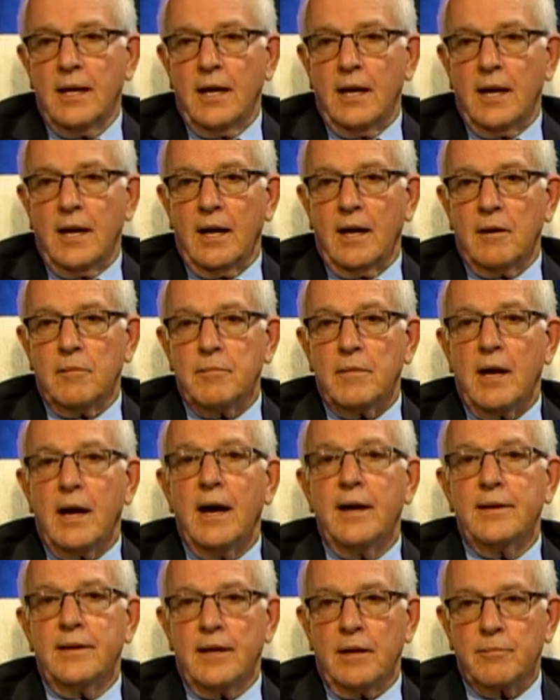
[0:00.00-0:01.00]
A
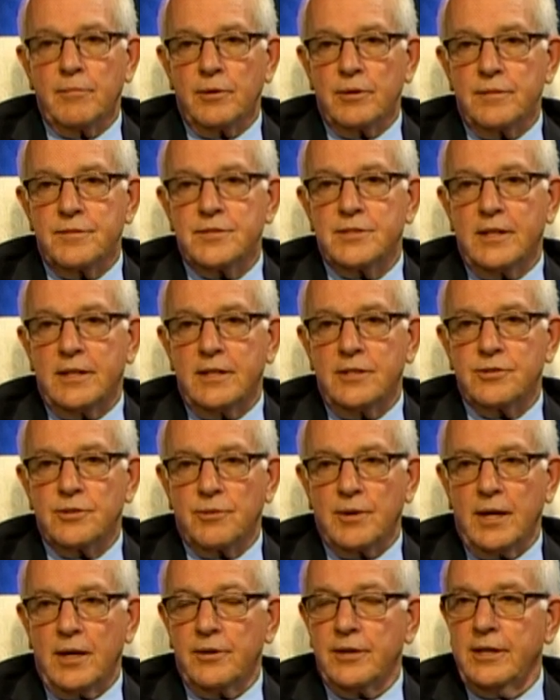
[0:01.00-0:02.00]
number of cities
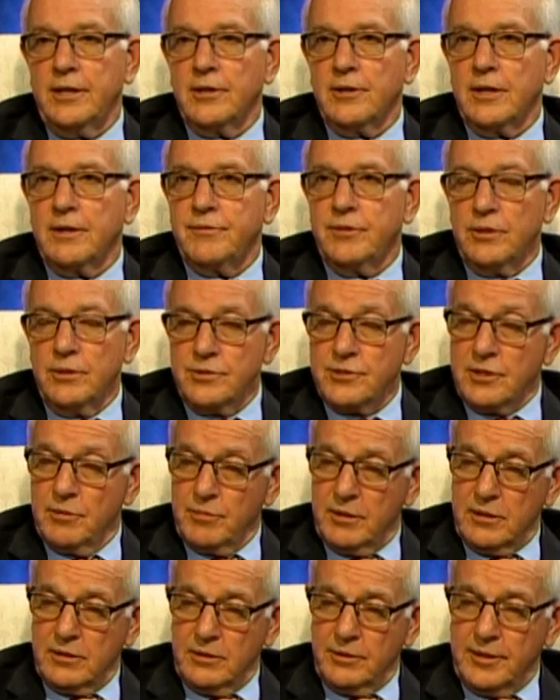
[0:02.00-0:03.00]
around here have used them,
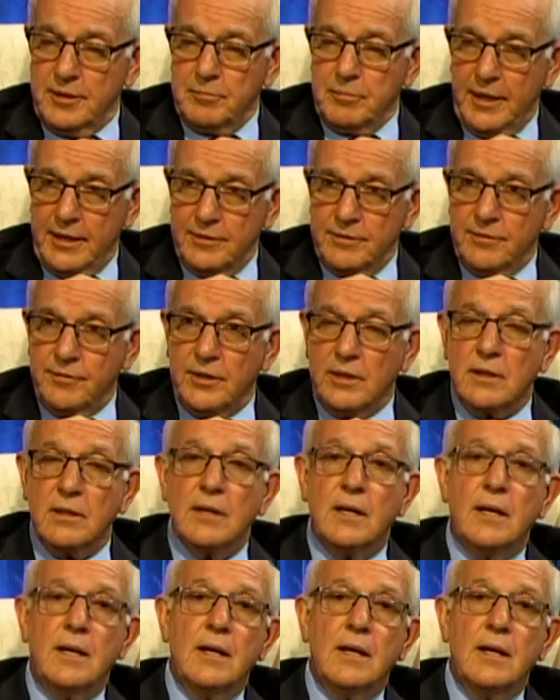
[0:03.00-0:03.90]
including Bentonville.